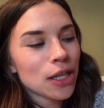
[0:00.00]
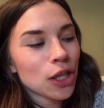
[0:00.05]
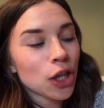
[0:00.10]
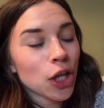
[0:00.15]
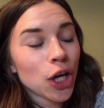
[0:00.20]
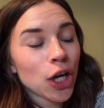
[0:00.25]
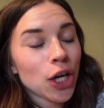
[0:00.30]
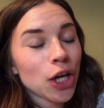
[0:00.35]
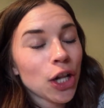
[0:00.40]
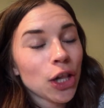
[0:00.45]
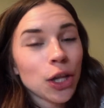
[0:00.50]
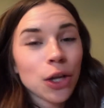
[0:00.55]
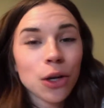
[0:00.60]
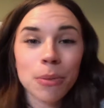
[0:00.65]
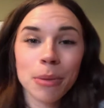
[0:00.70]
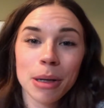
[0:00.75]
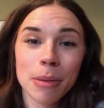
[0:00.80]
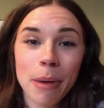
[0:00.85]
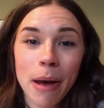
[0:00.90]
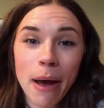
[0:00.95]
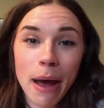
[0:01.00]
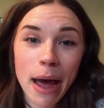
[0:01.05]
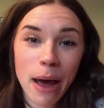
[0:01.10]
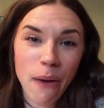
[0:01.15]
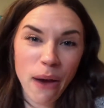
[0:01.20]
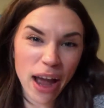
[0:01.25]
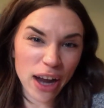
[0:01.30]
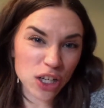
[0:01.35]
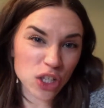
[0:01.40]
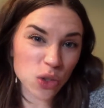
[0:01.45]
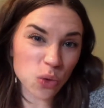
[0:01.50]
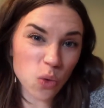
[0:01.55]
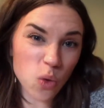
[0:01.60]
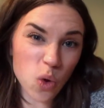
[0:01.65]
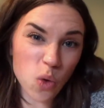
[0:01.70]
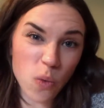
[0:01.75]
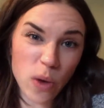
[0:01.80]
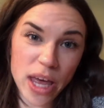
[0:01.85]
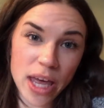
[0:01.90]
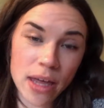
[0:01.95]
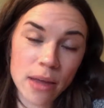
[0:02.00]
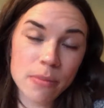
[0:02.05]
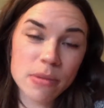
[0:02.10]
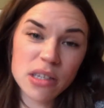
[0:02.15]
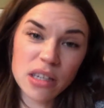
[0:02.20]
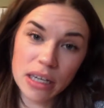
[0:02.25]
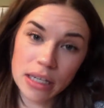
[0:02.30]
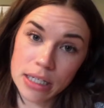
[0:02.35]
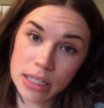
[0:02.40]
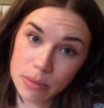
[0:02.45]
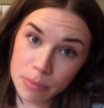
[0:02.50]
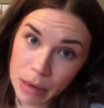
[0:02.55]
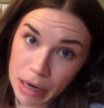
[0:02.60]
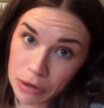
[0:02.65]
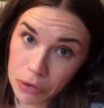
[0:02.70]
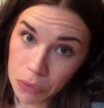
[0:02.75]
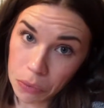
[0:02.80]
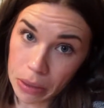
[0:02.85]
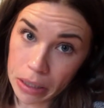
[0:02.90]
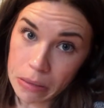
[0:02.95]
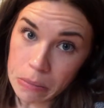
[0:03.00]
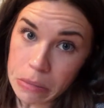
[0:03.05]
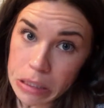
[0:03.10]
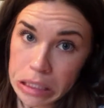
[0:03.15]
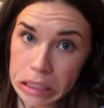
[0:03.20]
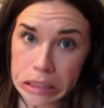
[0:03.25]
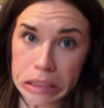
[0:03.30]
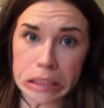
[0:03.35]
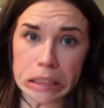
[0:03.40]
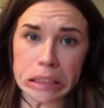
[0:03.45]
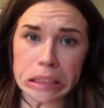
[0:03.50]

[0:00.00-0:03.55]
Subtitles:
learn a little bit about how actual webs, like spider webs,